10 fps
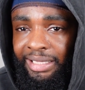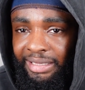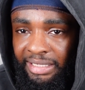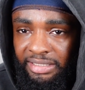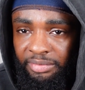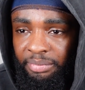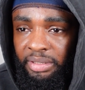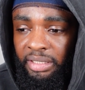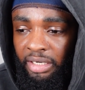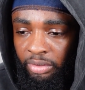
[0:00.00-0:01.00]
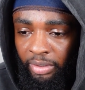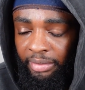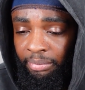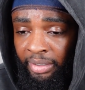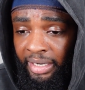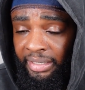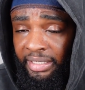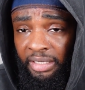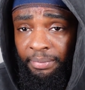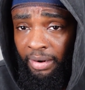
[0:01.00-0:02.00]
this would be a great brand to
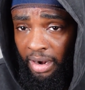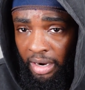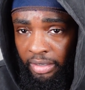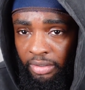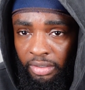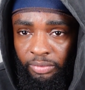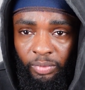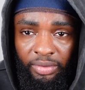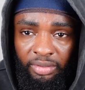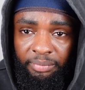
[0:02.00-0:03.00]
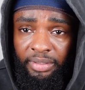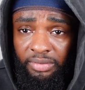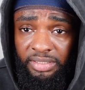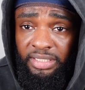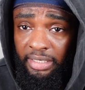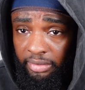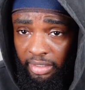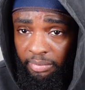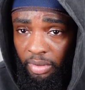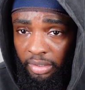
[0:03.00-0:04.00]
keep your eye on, whether it be on
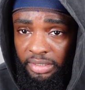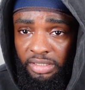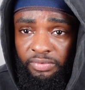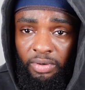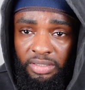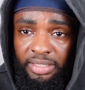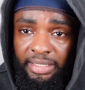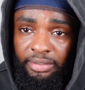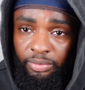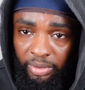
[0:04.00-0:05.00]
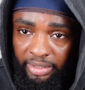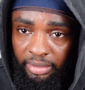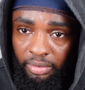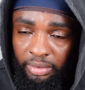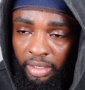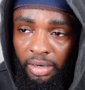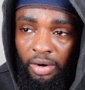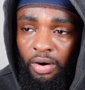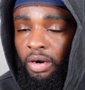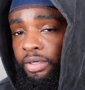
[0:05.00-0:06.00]
secondary markets as far as like Grailed
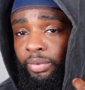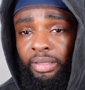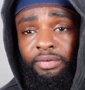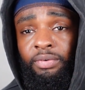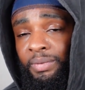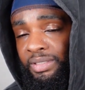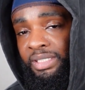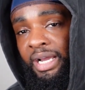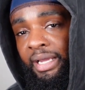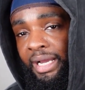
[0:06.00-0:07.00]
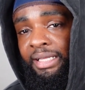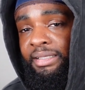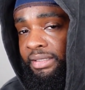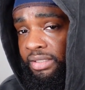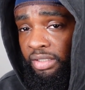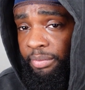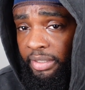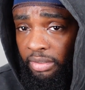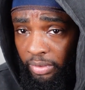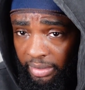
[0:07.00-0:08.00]
or directly from the site. I think this is gonna be
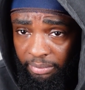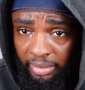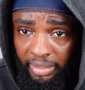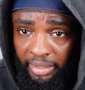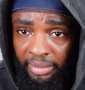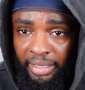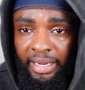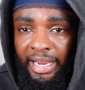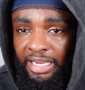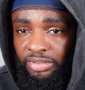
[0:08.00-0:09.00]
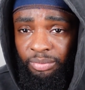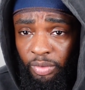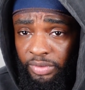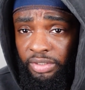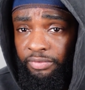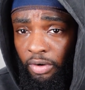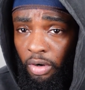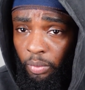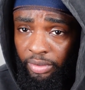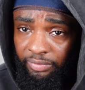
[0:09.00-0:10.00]
a great brand as we move into
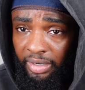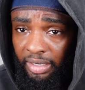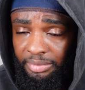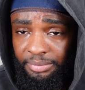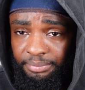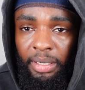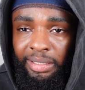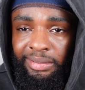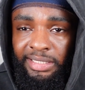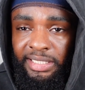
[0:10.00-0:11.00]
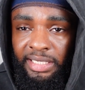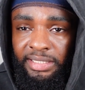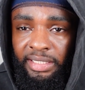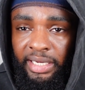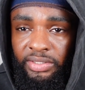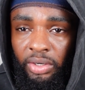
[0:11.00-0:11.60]
fall, winter vibes. But let's get into the next